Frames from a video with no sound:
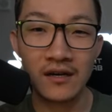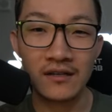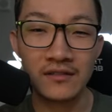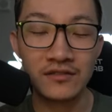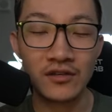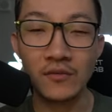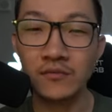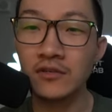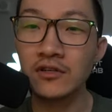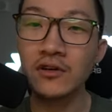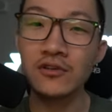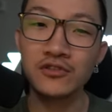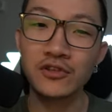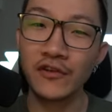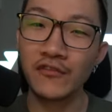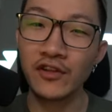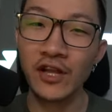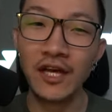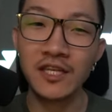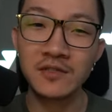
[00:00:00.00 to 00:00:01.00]
So I'm going to go
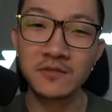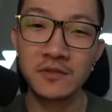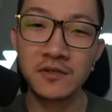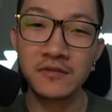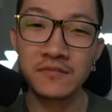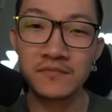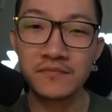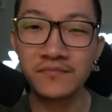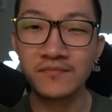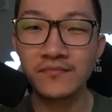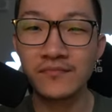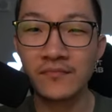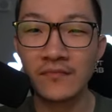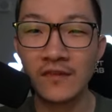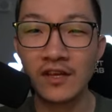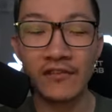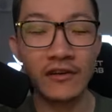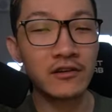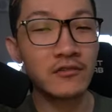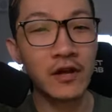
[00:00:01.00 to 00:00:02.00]
straight for the Ice Beam.
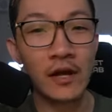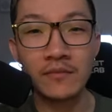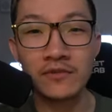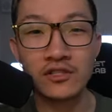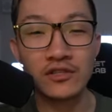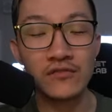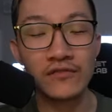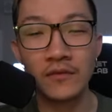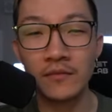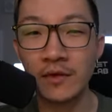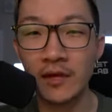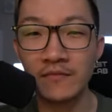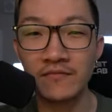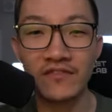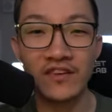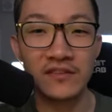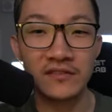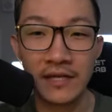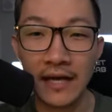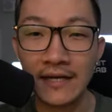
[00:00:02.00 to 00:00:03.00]
If I could grab a shield from them,
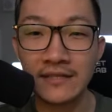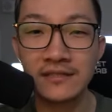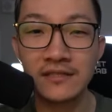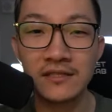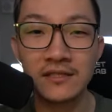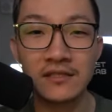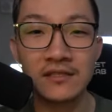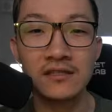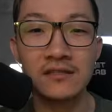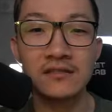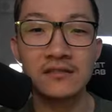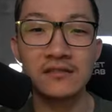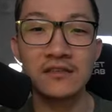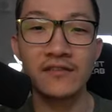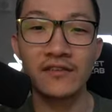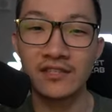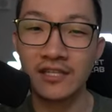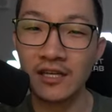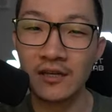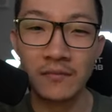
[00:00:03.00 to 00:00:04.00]
fantastic.
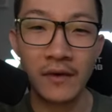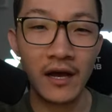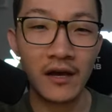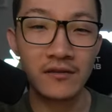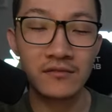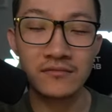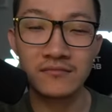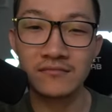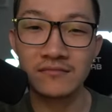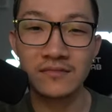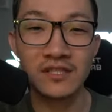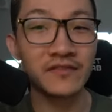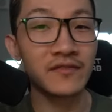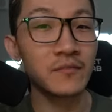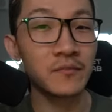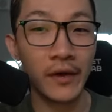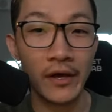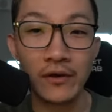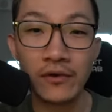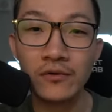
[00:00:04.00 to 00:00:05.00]
If I take them out,
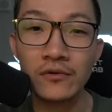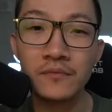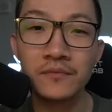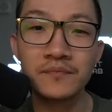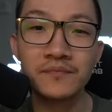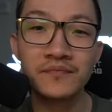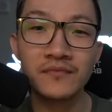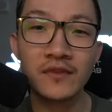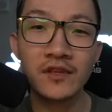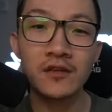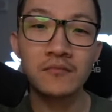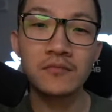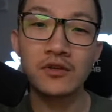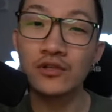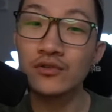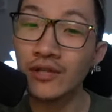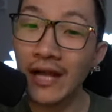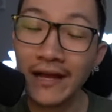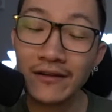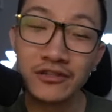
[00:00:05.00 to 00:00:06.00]
even better. But
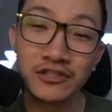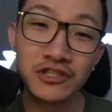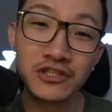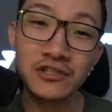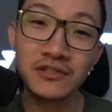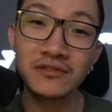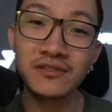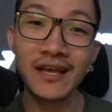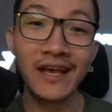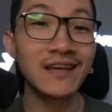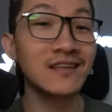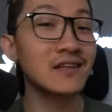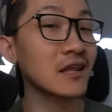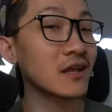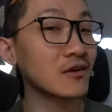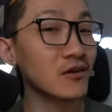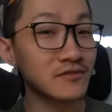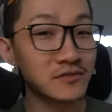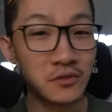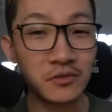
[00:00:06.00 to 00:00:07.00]
they're down a shield, and
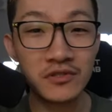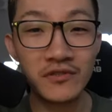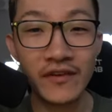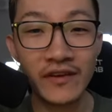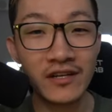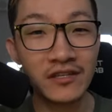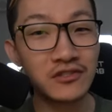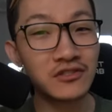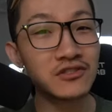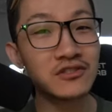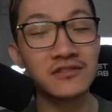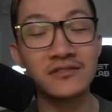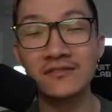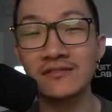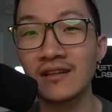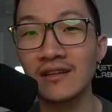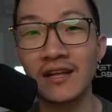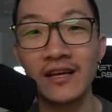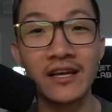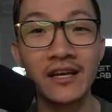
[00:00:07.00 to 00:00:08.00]
they don't have switch advantage.
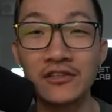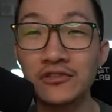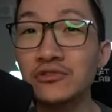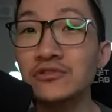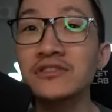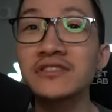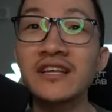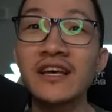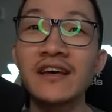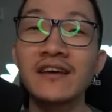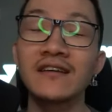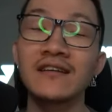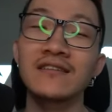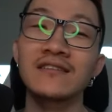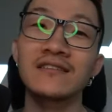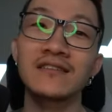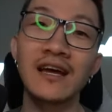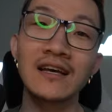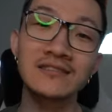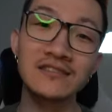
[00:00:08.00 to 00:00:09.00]
And like I usually say,
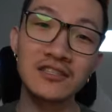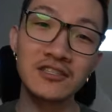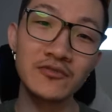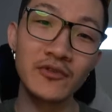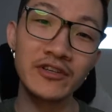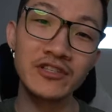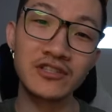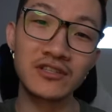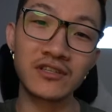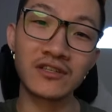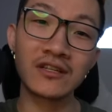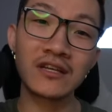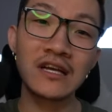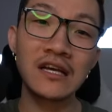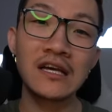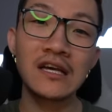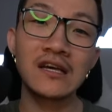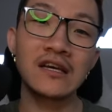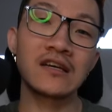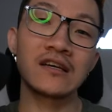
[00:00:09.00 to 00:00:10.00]
in that situation,
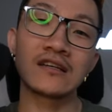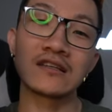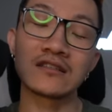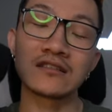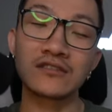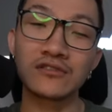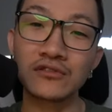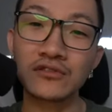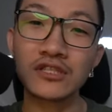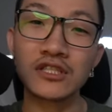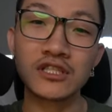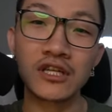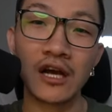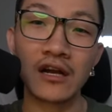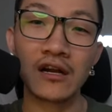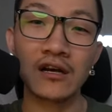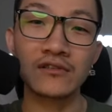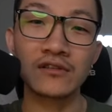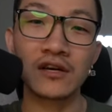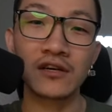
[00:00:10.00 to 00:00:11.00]
you're usually
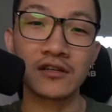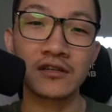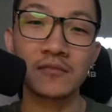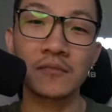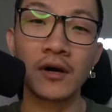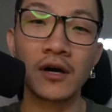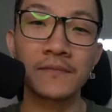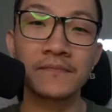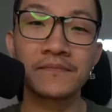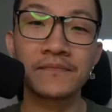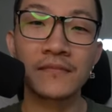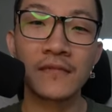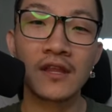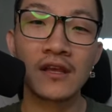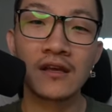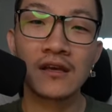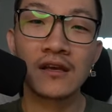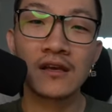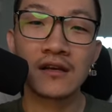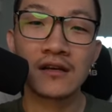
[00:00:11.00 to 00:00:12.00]
shot out of luck. But
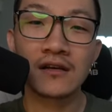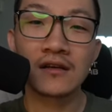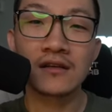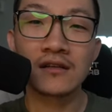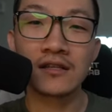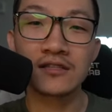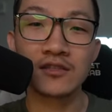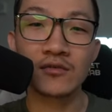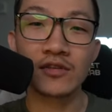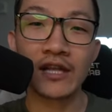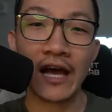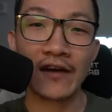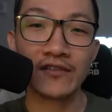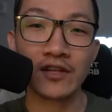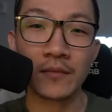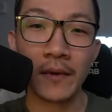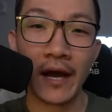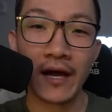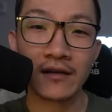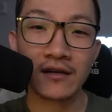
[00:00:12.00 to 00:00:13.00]
let's see what they have in
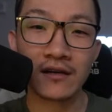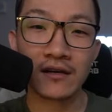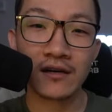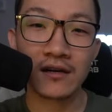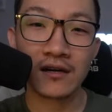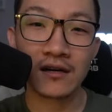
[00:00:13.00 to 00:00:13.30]
the back.